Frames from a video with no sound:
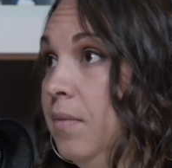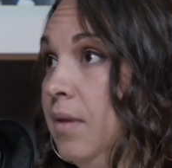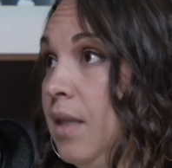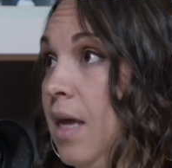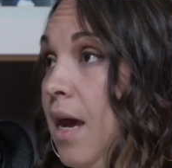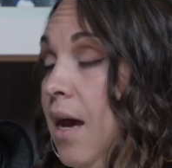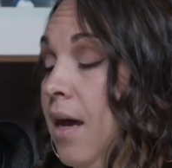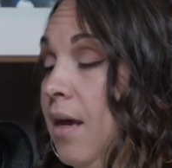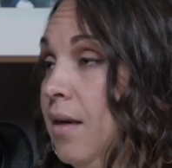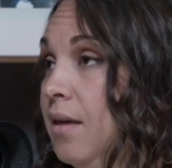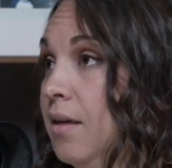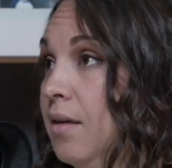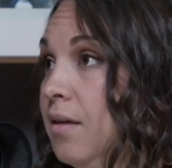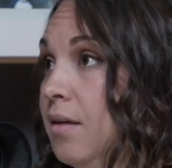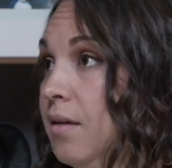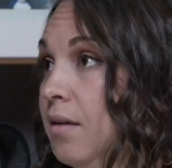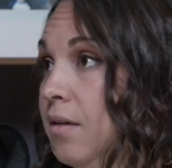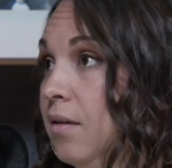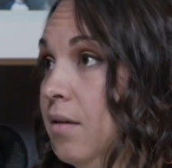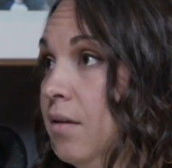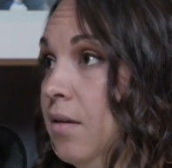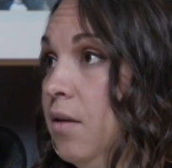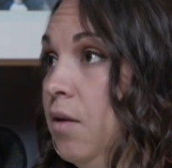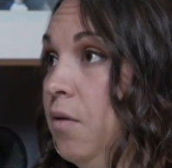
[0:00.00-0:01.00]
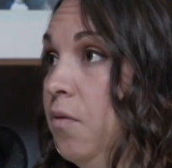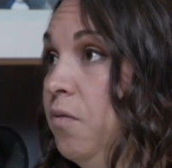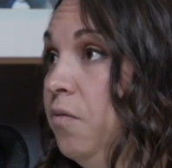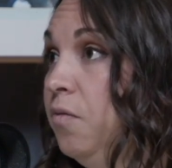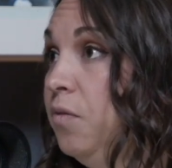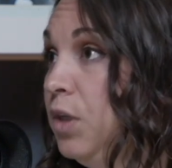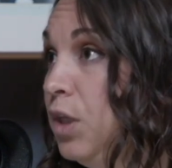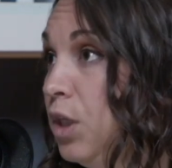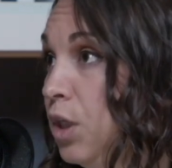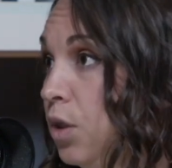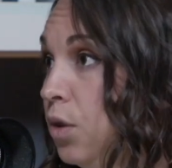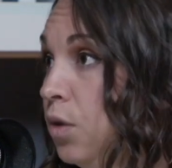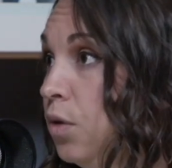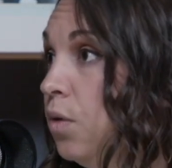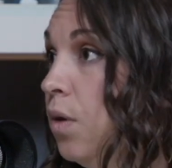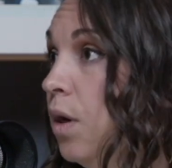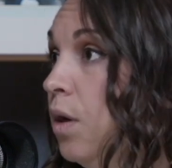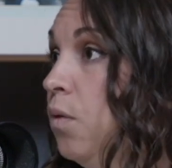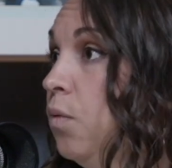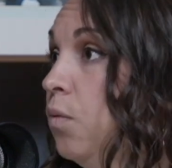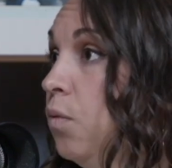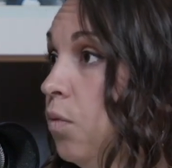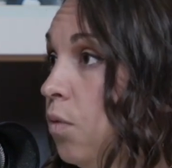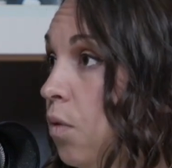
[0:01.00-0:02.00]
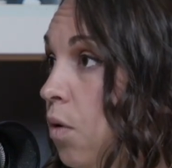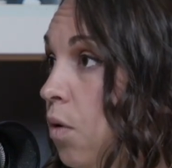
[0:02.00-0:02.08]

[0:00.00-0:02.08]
that the view and